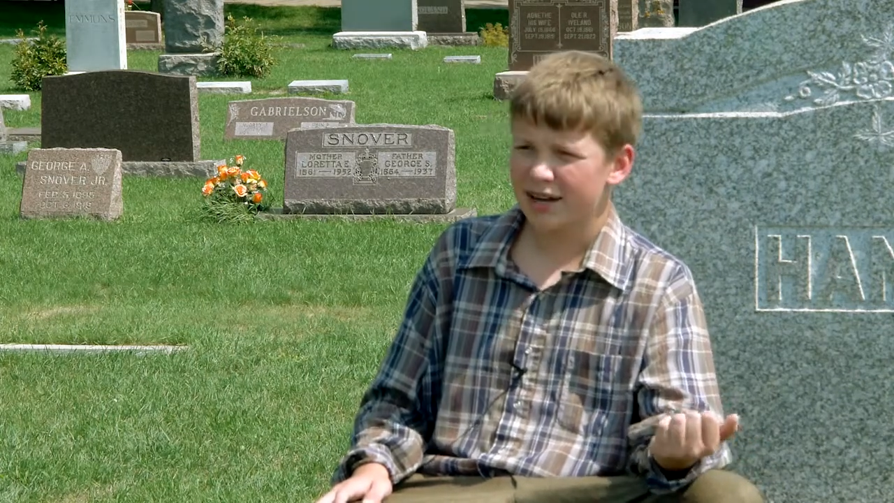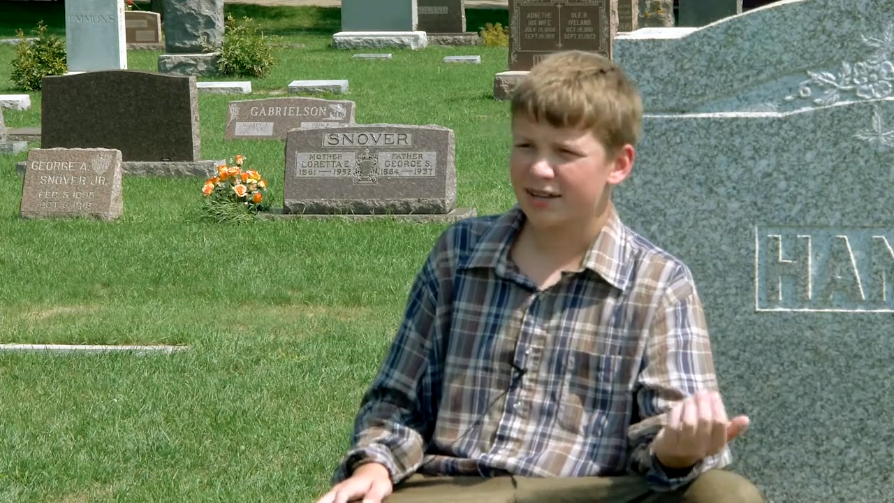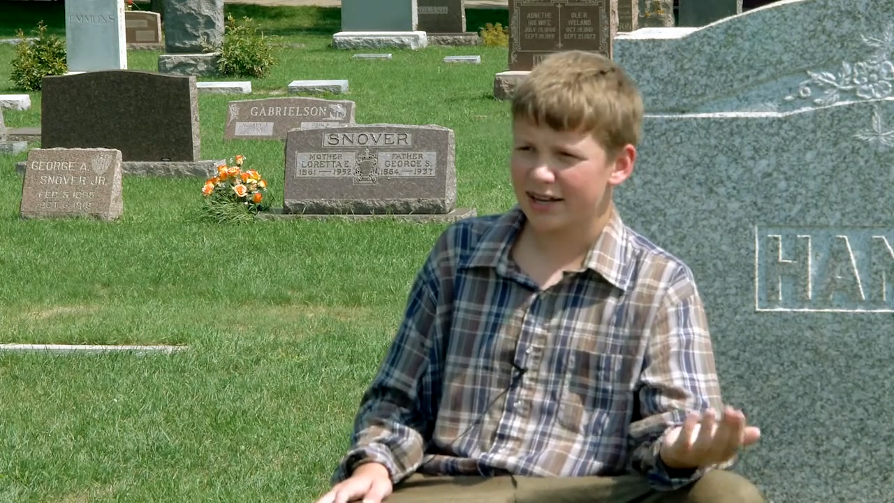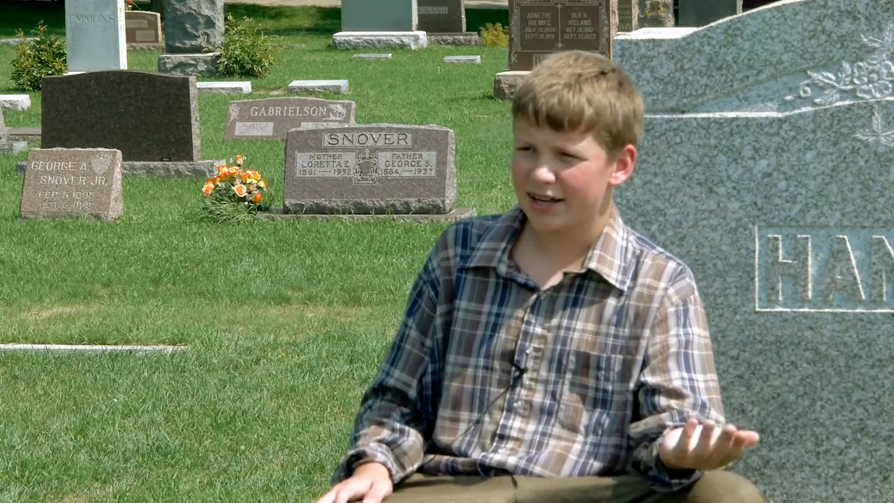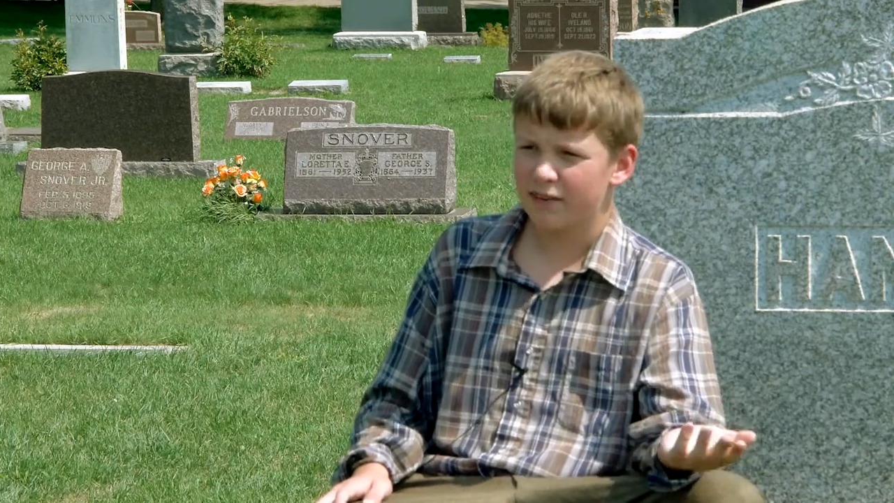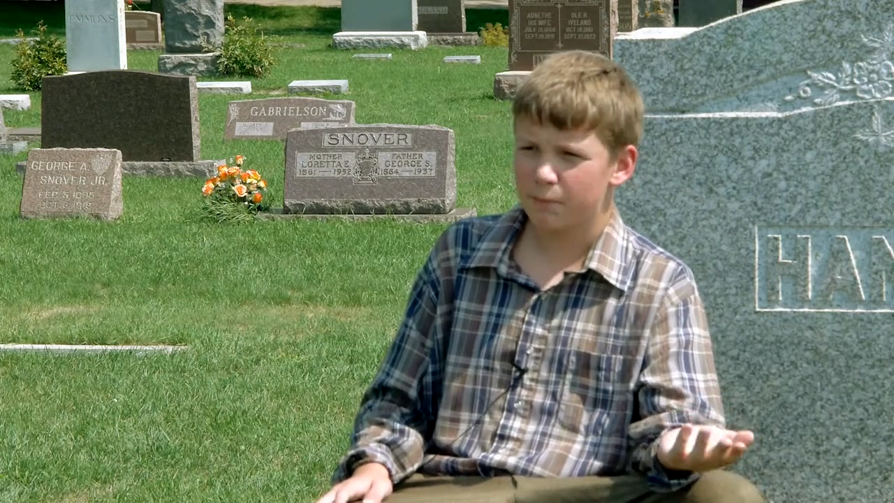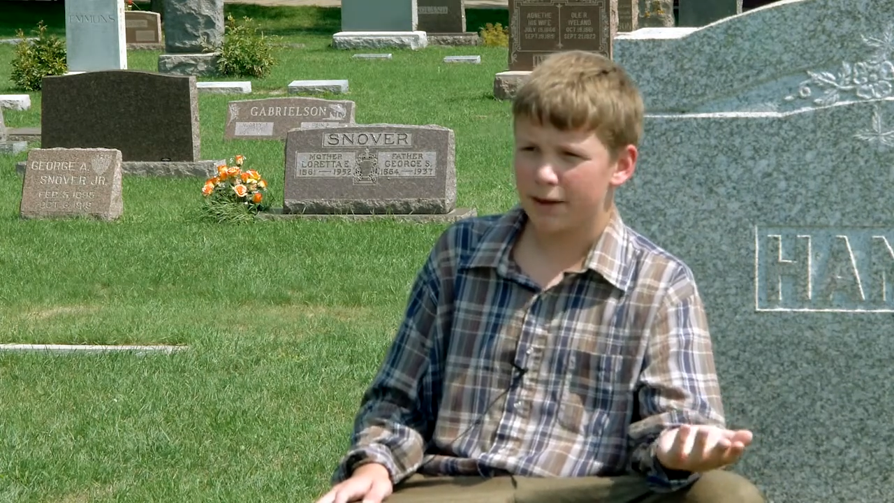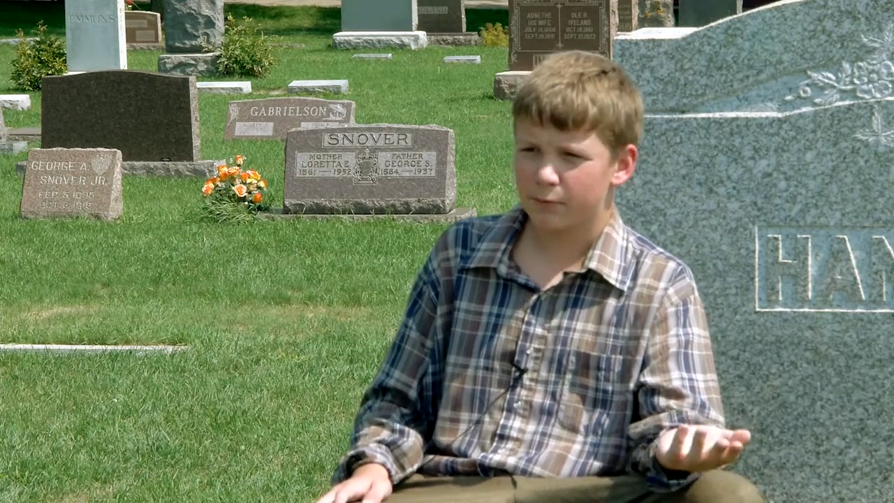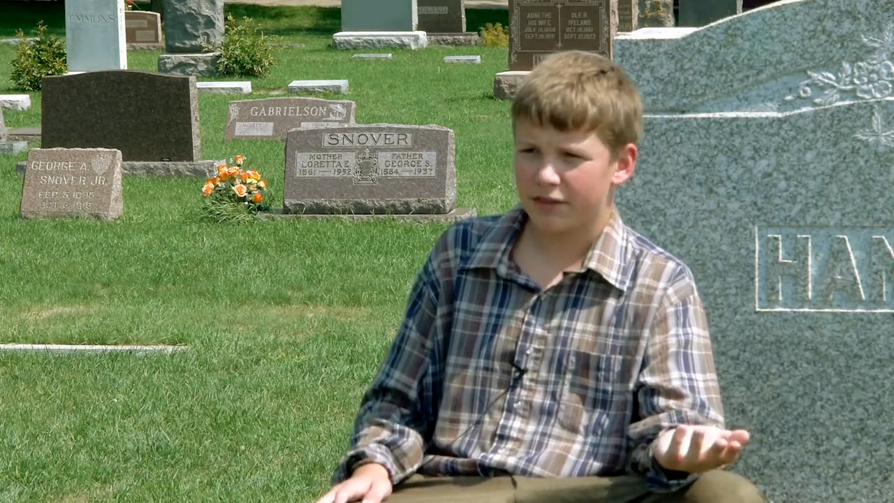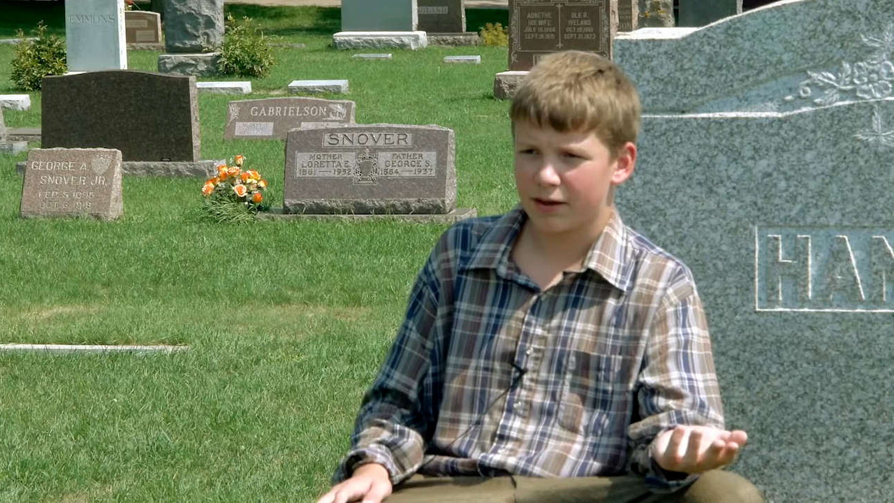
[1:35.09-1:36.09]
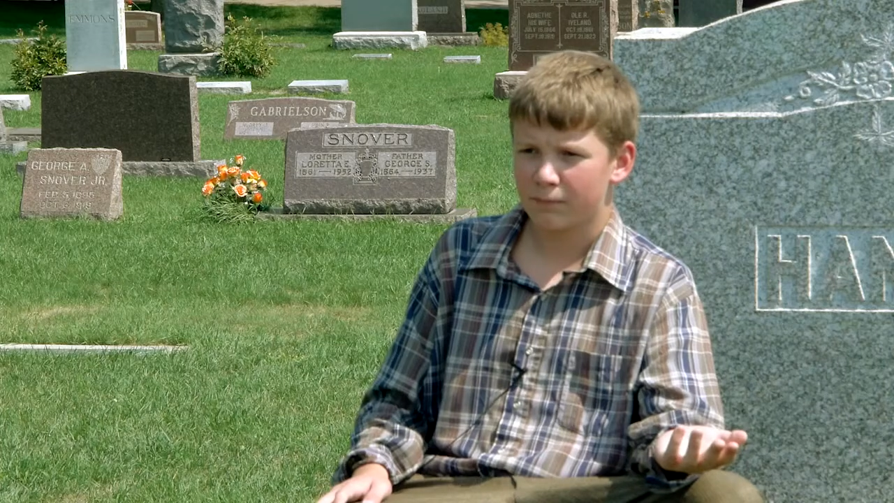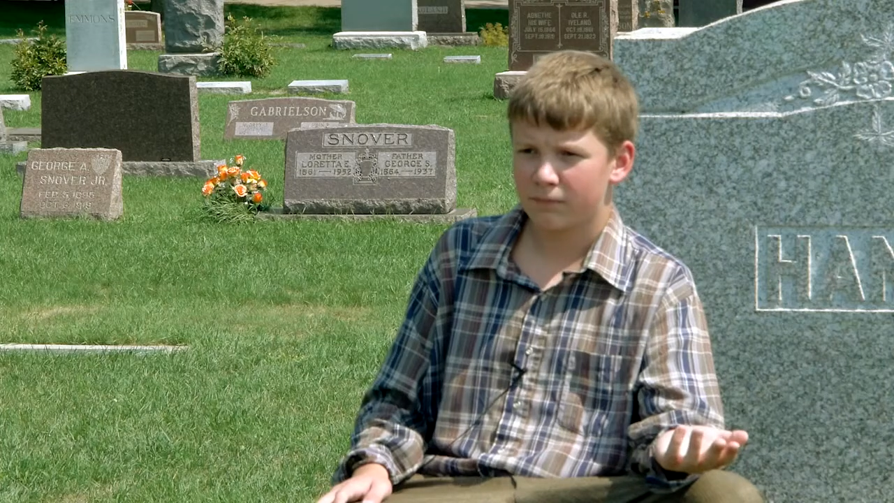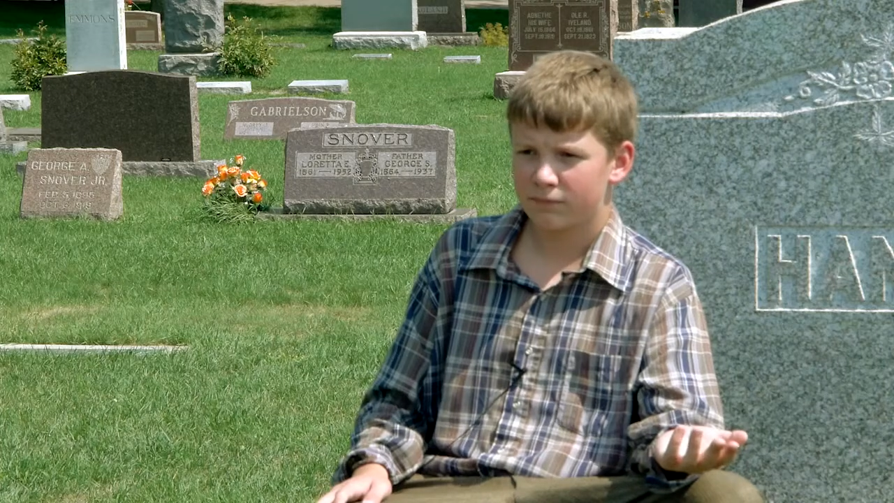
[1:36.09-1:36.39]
and laid in the bed with him